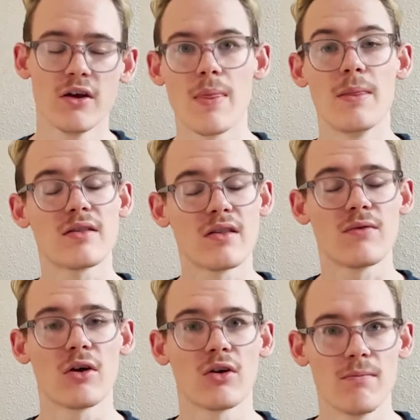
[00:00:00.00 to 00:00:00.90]
This is
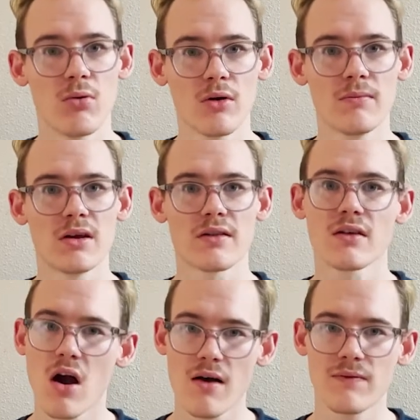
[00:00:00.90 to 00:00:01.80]
very important because
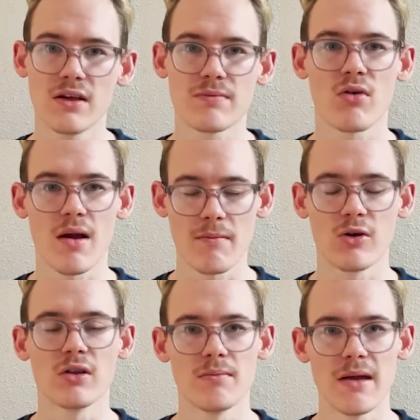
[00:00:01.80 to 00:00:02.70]
coffee is
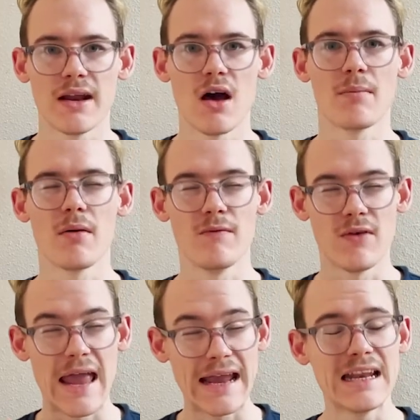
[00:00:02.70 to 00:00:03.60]
primarily made up of
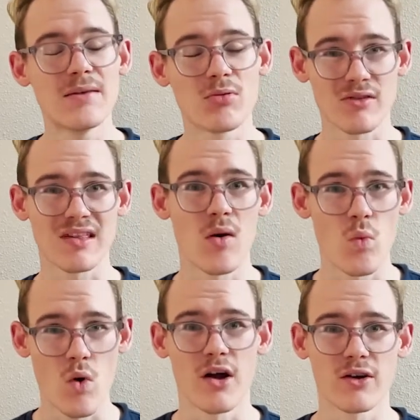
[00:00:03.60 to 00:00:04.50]
80%
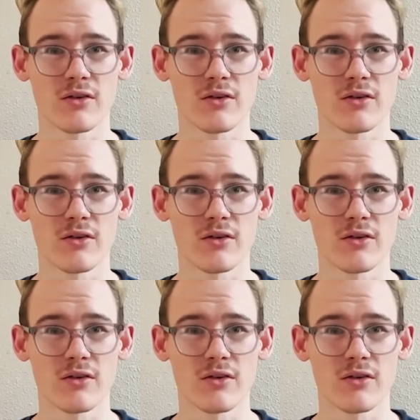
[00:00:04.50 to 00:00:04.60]
water.